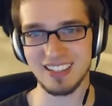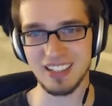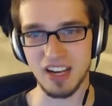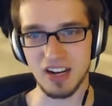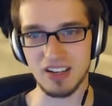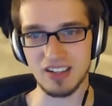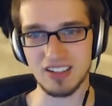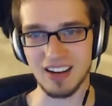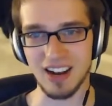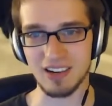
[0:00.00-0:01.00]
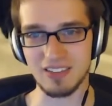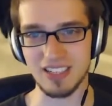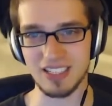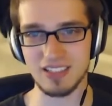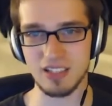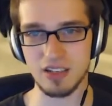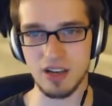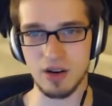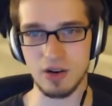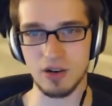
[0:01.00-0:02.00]
You know, I don't need to
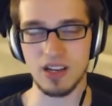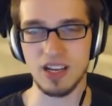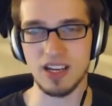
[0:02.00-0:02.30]
know